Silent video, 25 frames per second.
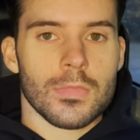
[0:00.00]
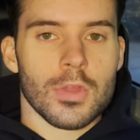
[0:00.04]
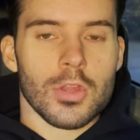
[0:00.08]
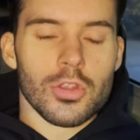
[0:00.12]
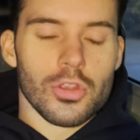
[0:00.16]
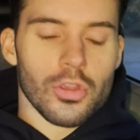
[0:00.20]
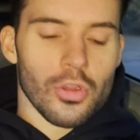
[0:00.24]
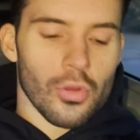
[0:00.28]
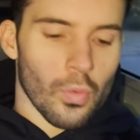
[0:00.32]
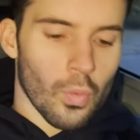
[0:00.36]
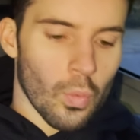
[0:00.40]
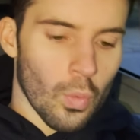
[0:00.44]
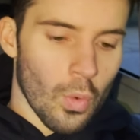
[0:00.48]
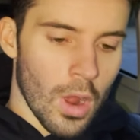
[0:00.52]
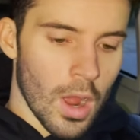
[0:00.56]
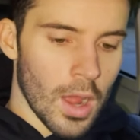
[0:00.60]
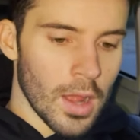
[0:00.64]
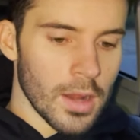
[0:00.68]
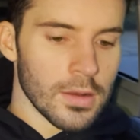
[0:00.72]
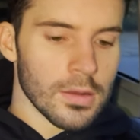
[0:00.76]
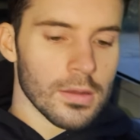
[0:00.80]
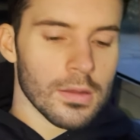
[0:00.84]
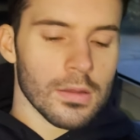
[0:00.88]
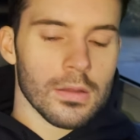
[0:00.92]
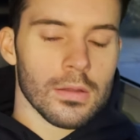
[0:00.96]
You're
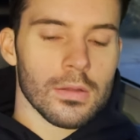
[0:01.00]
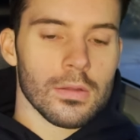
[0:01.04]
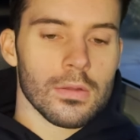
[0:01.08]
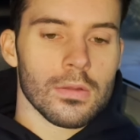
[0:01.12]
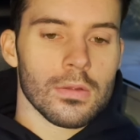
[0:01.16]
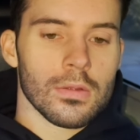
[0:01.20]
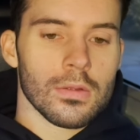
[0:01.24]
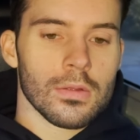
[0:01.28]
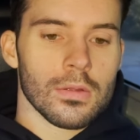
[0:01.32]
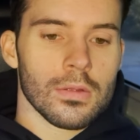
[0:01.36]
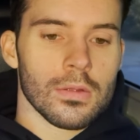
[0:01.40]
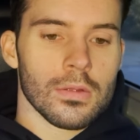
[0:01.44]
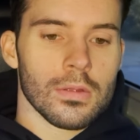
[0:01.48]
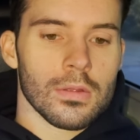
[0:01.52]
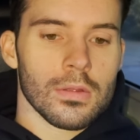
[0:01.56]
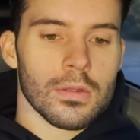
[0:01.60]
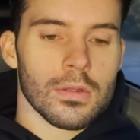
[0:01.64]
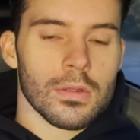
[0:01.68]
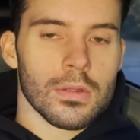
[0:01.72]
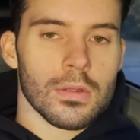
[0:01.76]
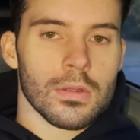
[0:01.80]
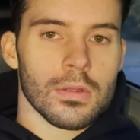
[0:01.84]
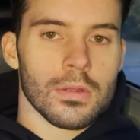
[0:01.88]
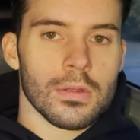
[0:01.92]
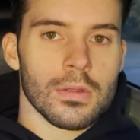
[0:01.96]
one
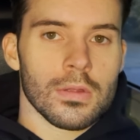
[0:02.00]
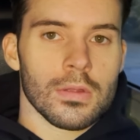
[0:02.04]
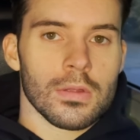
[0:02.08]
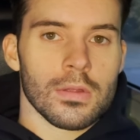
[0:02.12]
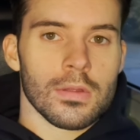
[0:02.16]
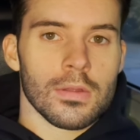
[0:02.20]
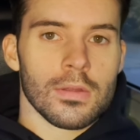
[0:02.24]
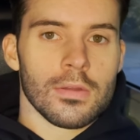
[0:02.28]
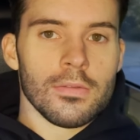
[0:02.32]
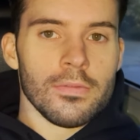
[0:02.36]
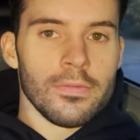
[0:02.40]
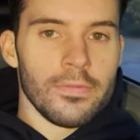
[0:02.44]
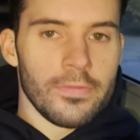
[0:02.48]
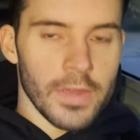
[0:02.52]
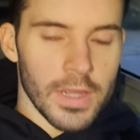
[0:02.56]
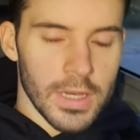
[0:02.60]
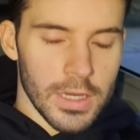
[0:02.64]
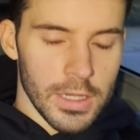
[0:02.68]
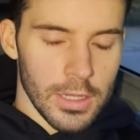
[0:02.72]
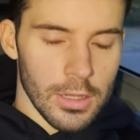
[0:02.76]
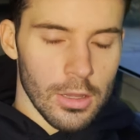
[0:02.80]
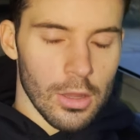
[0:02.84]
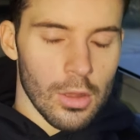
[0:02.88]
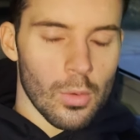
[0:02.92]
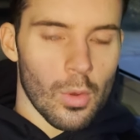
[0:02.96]

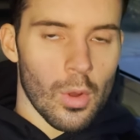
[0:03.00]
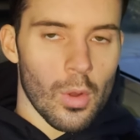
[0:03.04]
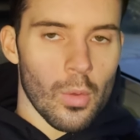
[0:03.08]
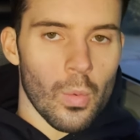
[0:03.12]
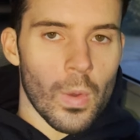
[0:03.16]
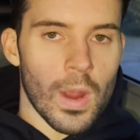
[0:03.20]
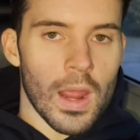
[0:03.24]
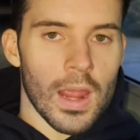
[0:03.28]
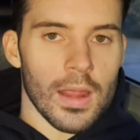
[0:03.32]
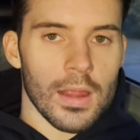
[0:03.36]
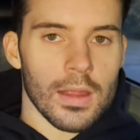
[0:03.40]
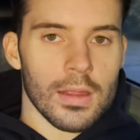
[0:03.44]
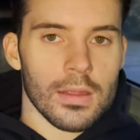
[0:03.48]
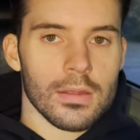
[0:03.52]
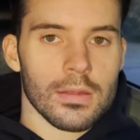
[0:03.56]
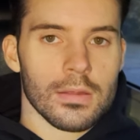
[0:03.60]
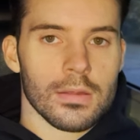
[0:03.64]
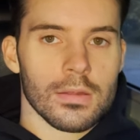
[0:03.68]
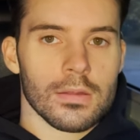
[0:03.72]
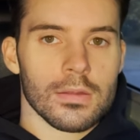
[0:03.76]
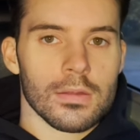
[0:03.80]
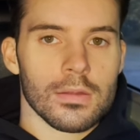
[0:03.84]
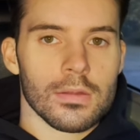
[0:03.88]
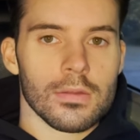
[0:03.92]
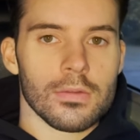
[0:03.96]
video away
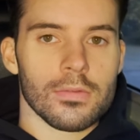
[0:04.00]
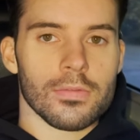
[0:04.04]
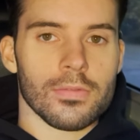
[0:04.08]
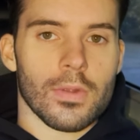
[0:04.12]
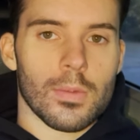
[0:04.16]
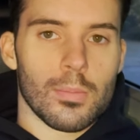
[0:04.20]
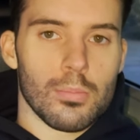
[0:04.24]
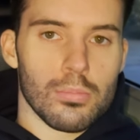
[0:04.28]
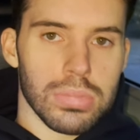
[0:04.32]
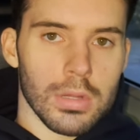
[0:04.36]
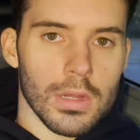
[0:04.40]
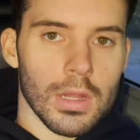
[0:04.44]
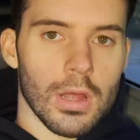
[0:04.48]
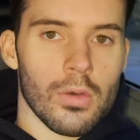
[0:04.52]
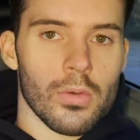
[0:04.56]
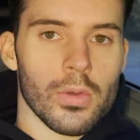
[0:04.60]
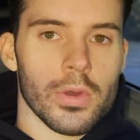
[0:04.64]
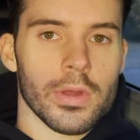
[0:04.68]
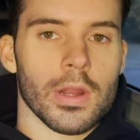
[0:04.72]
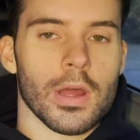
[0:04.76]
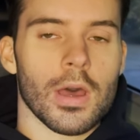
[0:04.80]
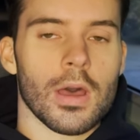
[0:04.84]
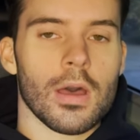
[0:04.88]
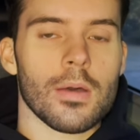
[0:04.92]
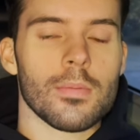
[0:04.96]
from
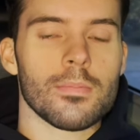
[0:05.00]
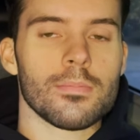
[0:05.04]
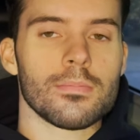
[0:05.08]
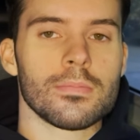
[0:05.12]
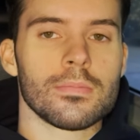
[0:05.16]
blowing up.